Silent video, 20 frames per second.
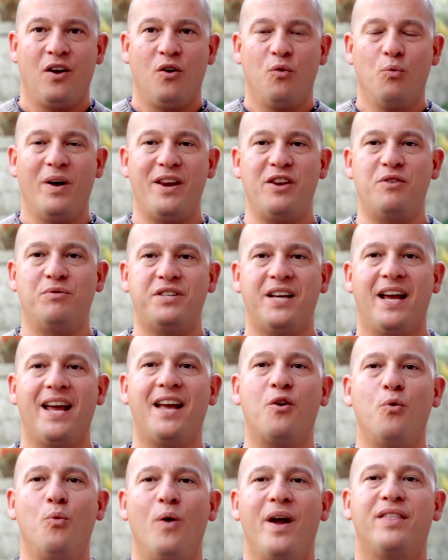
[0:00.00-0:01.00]
when you
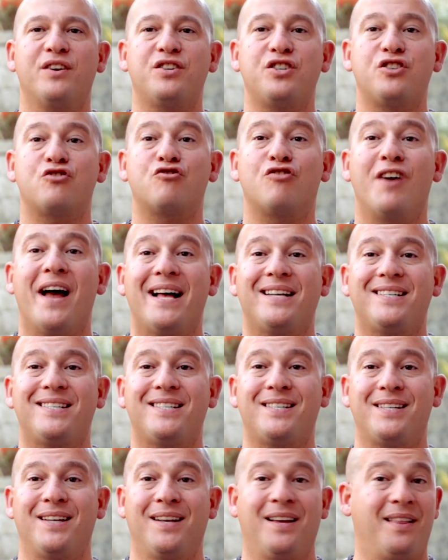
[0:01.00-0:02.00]
take away the
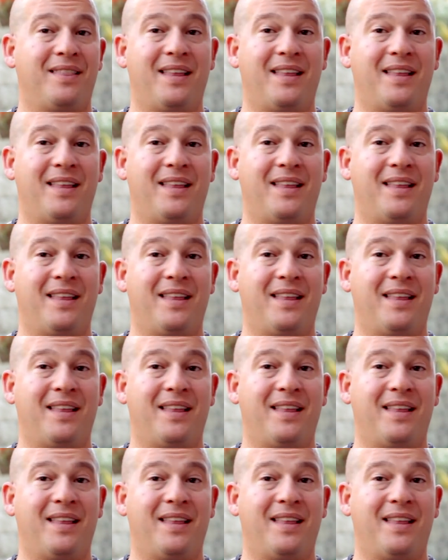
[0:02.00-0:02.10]
stress